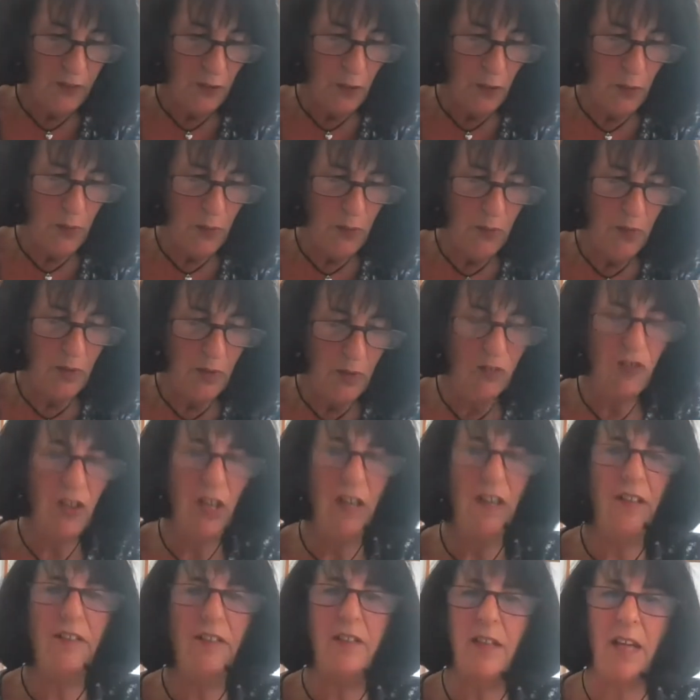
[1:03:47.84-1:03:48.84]
So
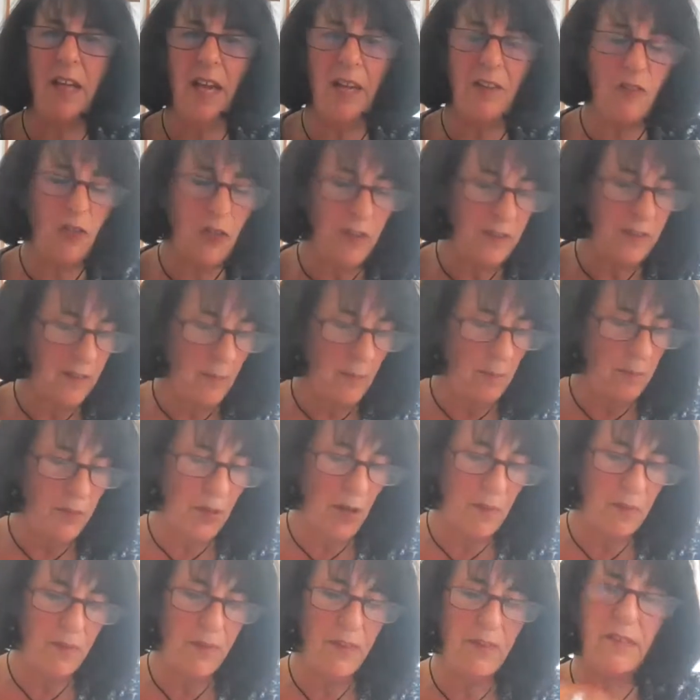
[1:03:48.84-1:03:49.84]
just
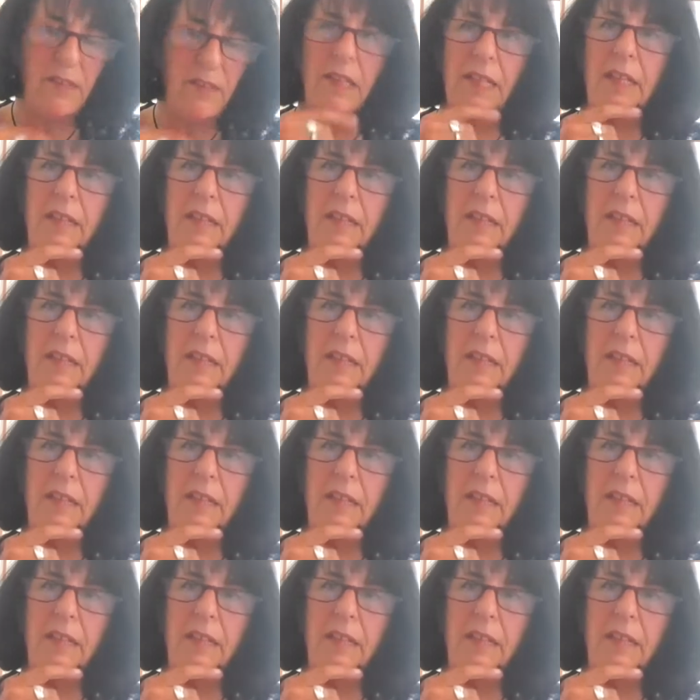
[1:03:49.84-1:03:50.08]
sometimes just